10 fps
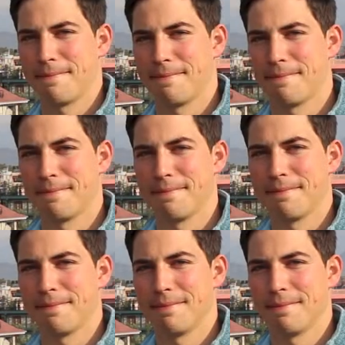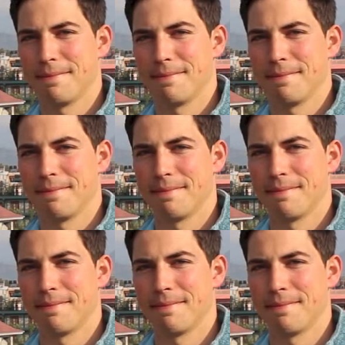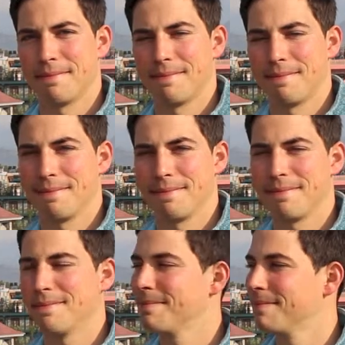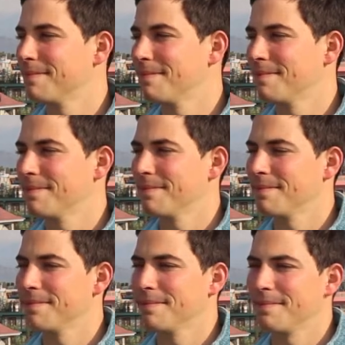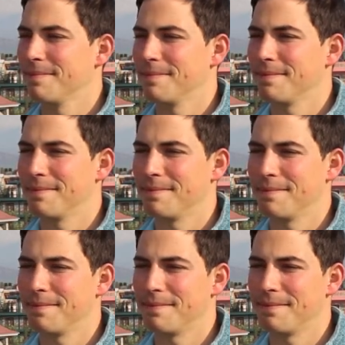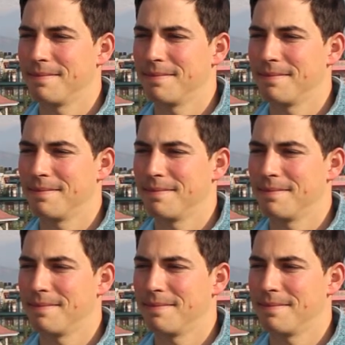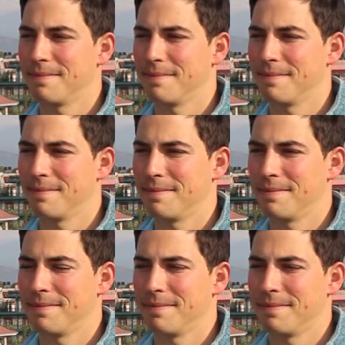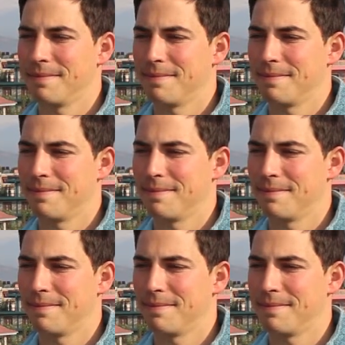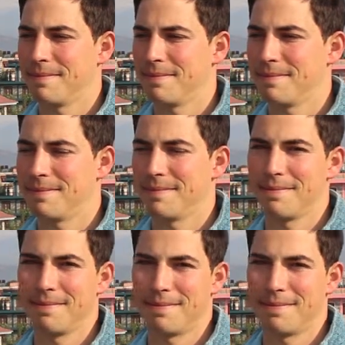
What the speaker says: (not speaking)